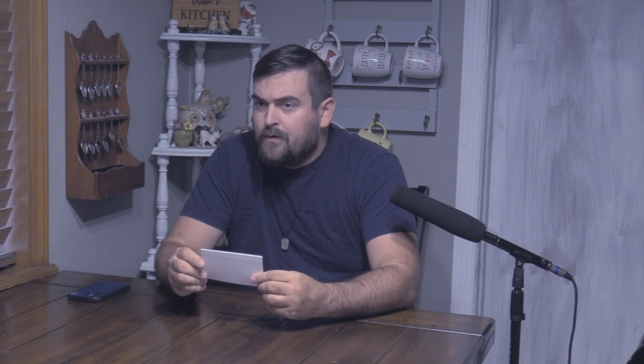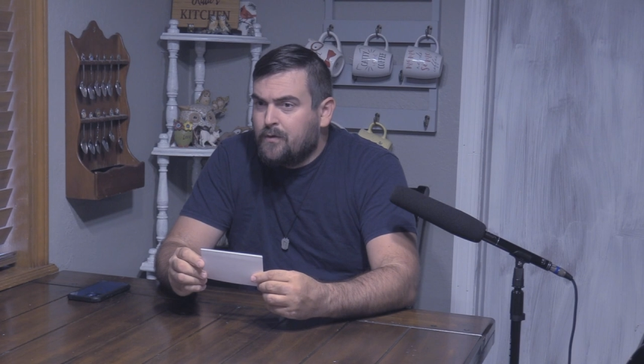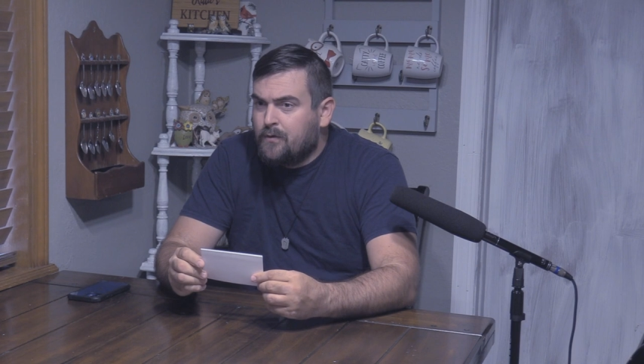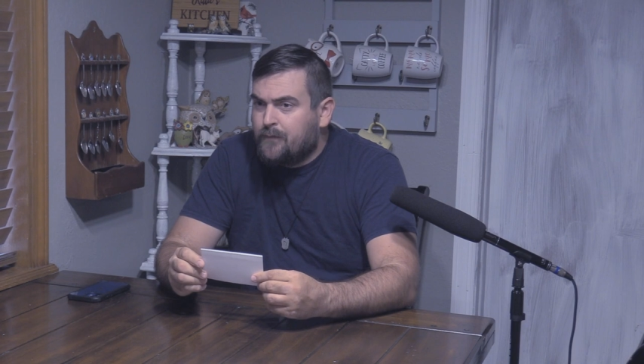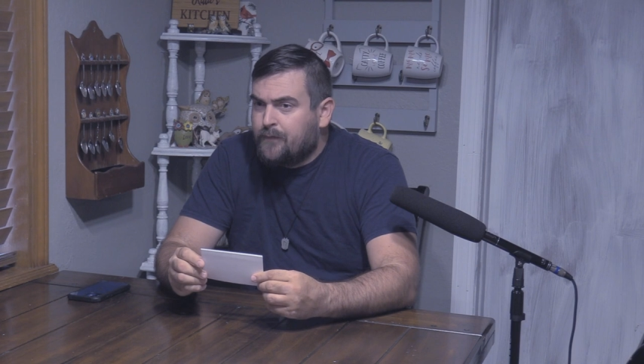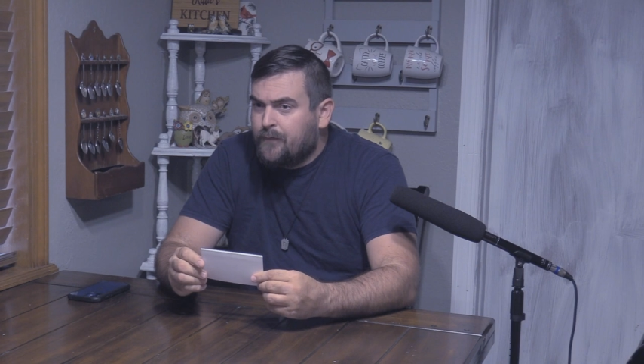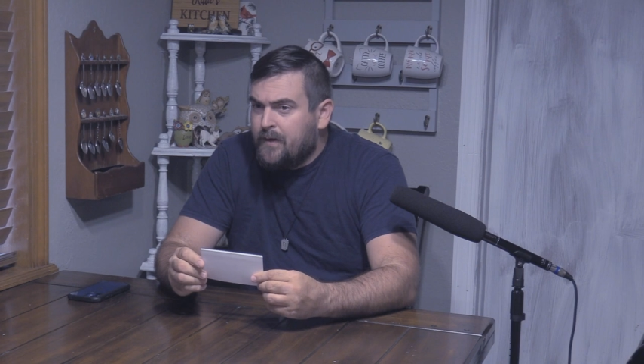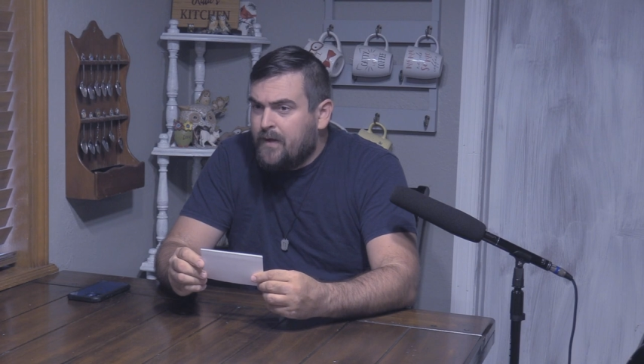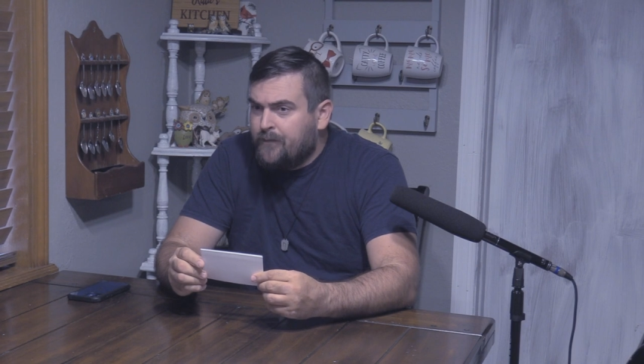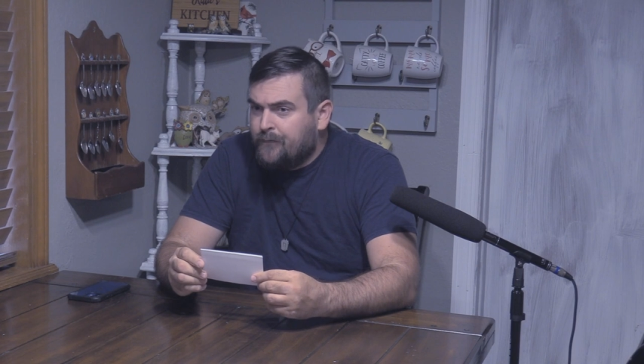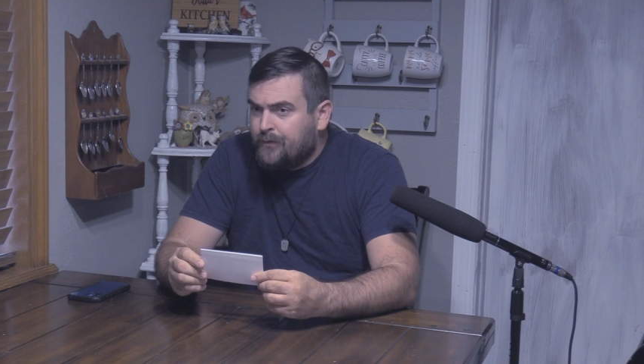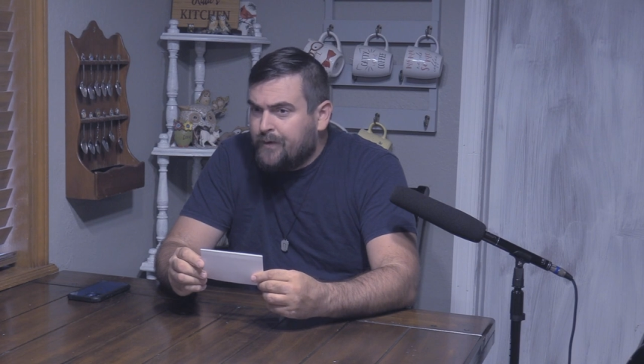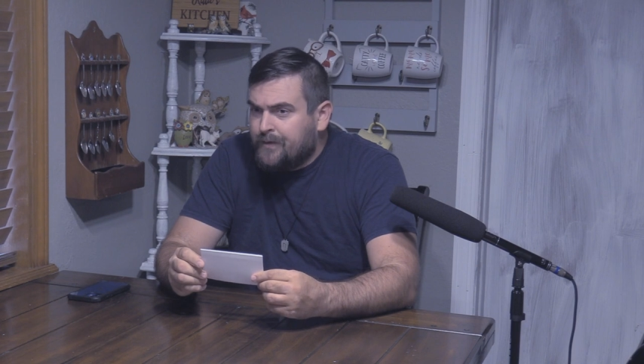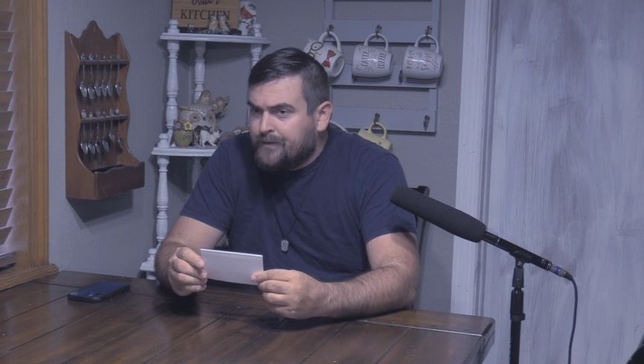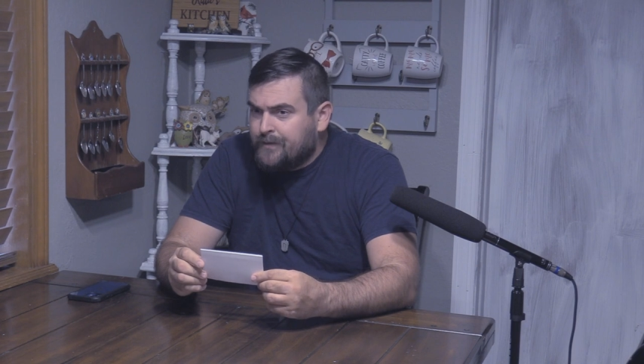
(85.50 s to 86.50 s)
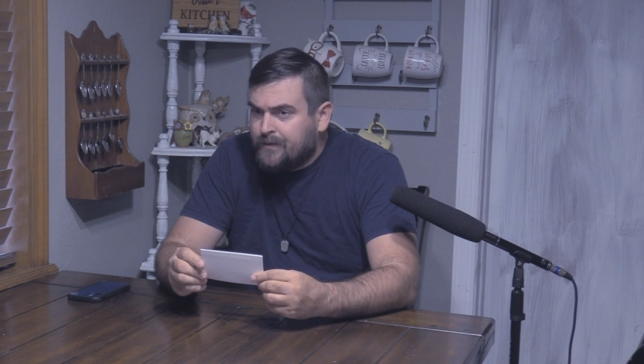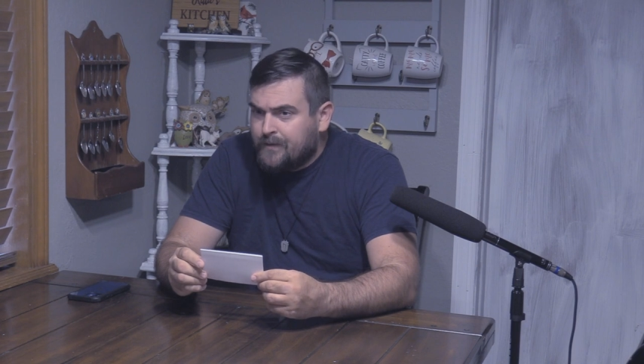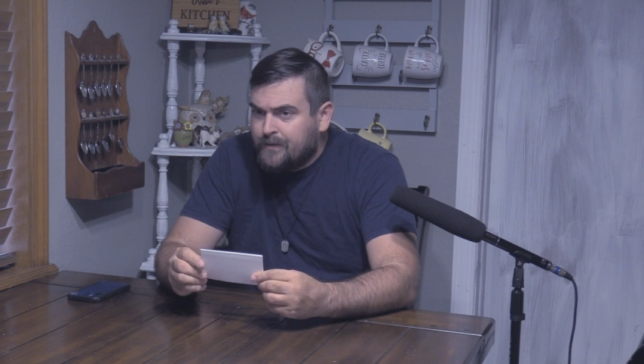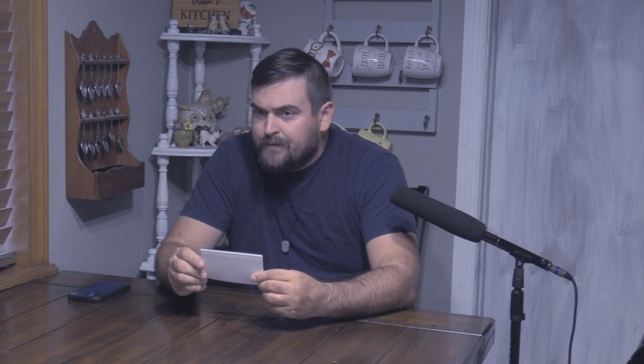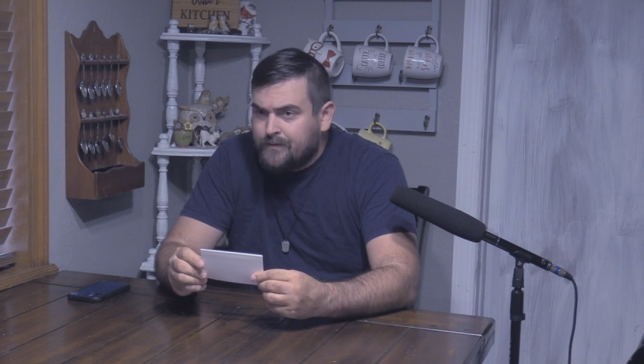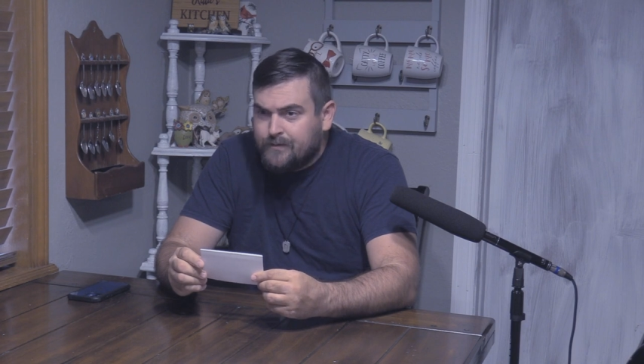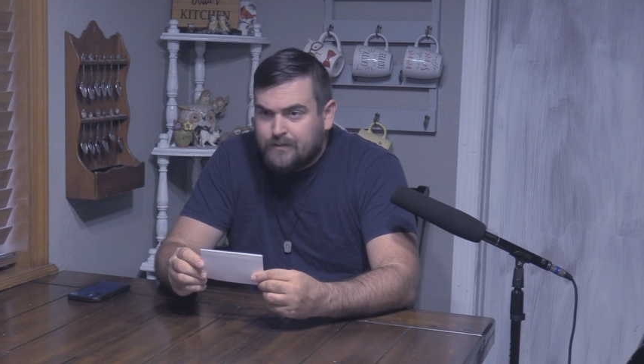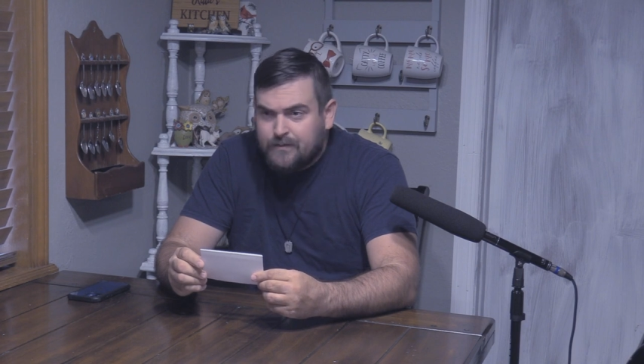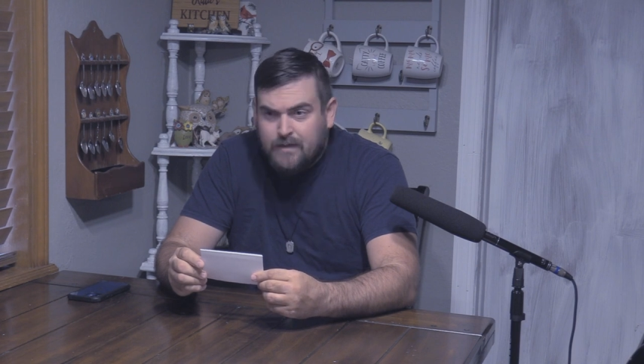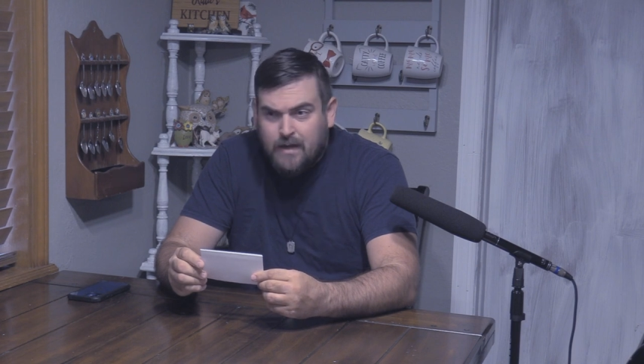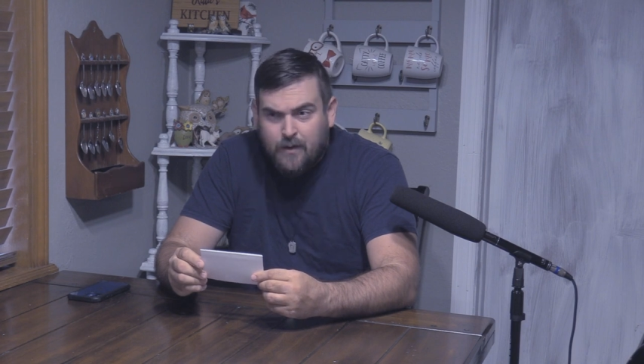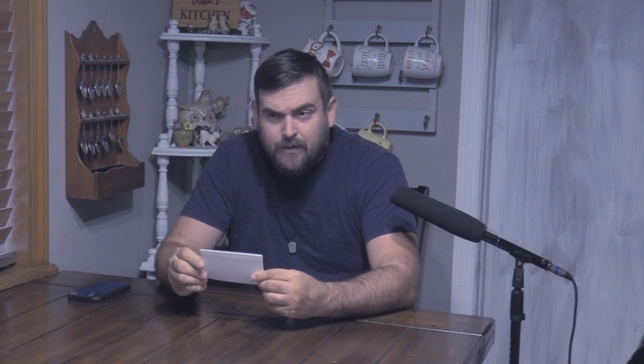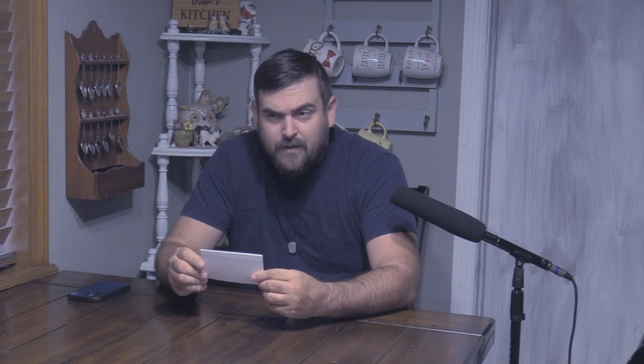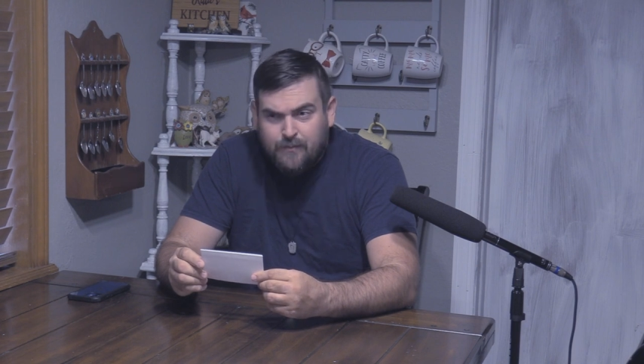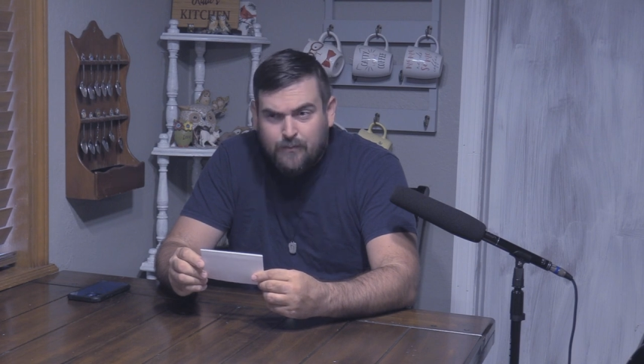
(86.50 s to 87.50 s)
your favorite
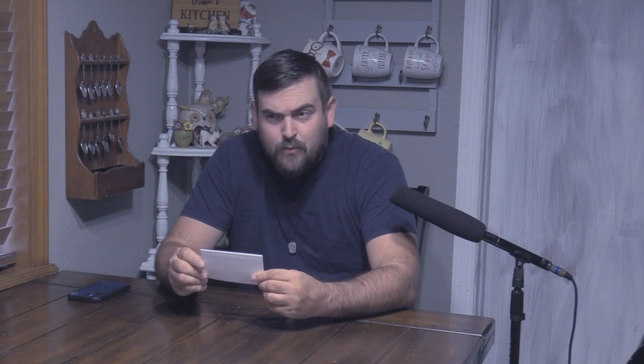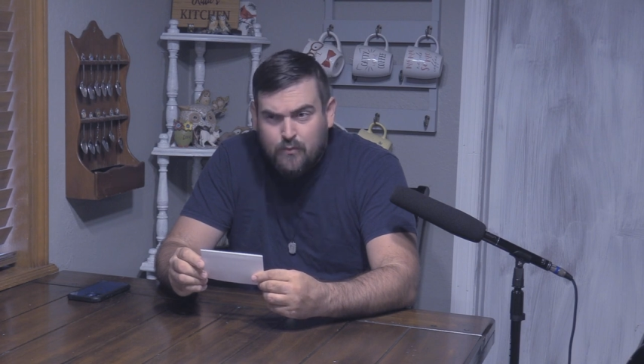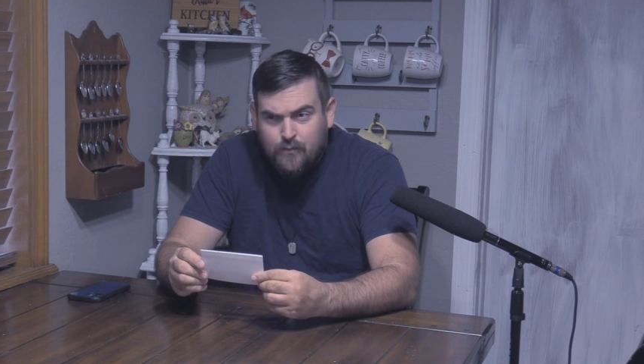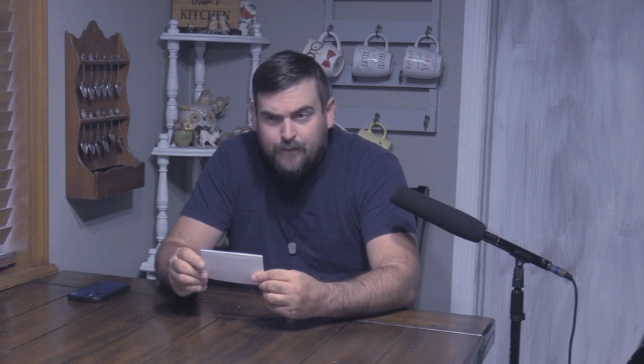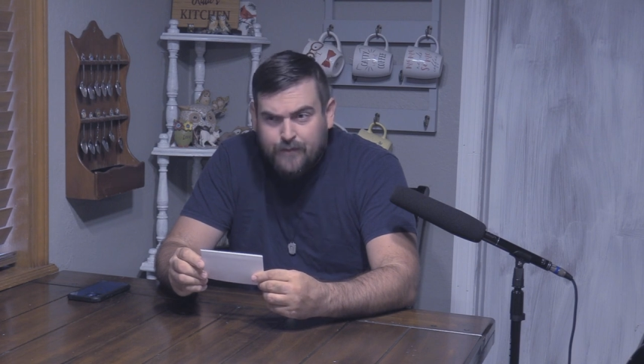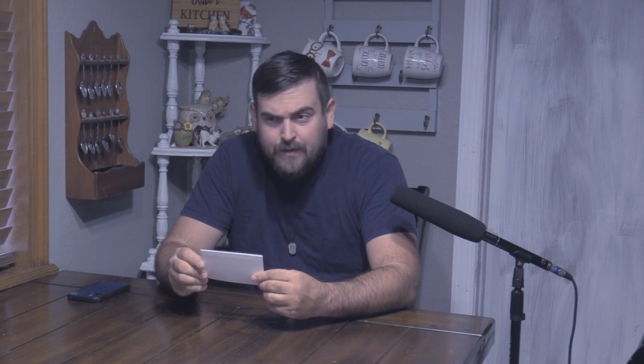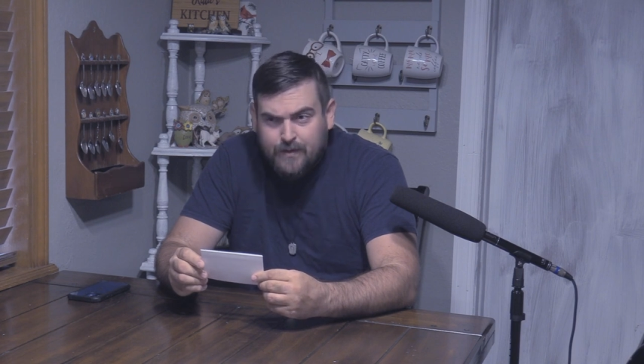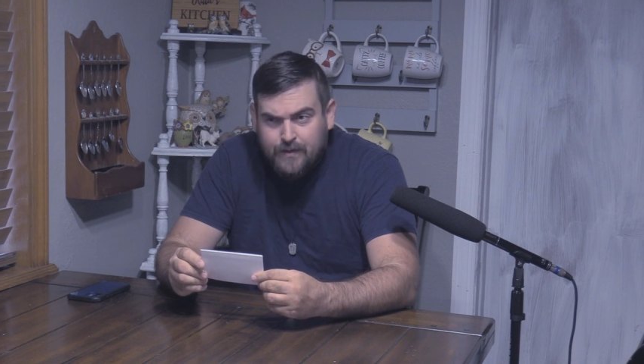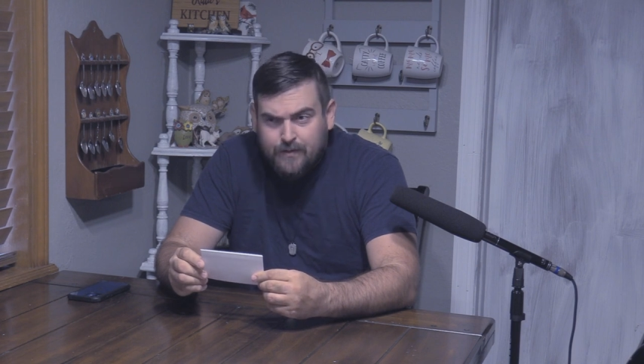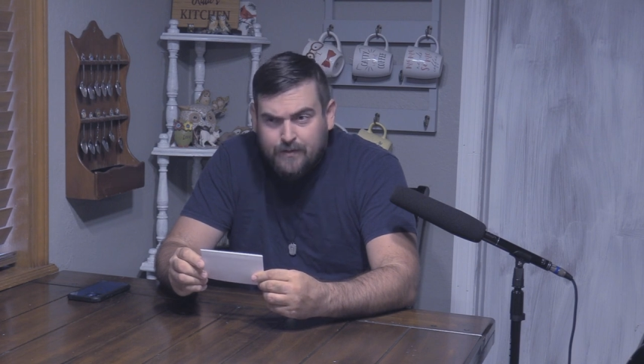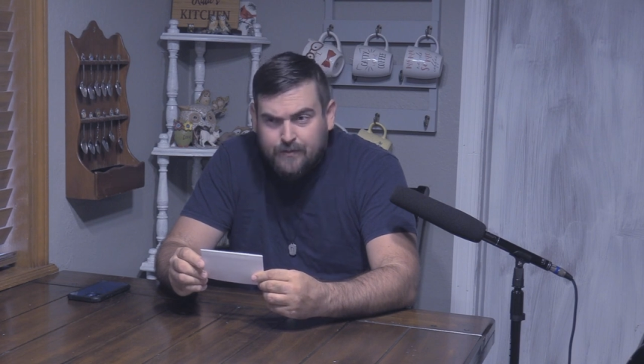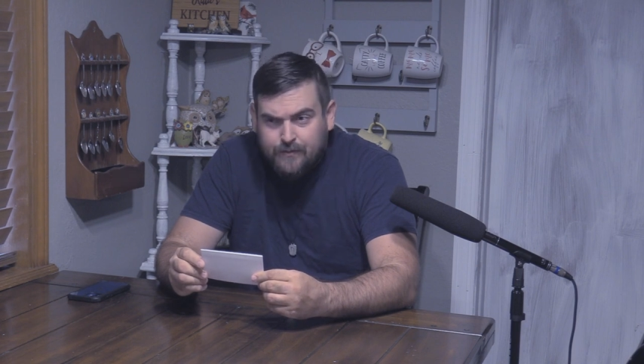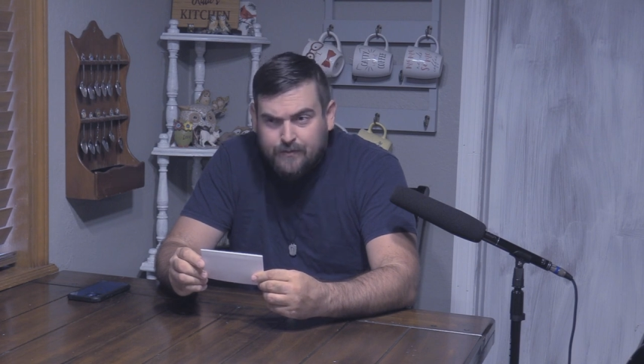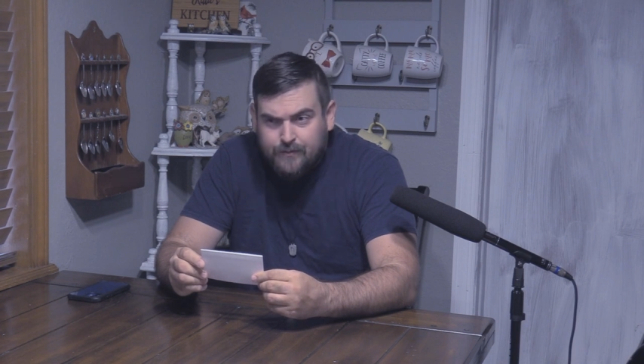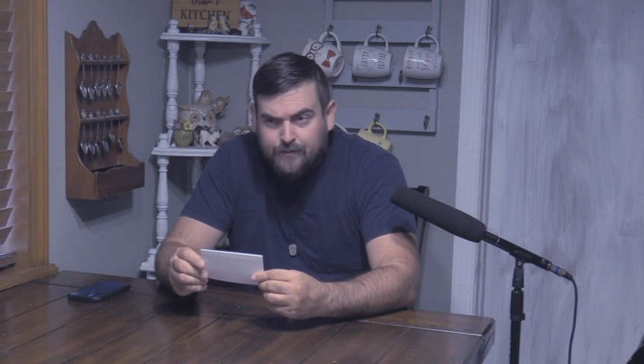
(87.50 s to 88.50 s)
scary movie?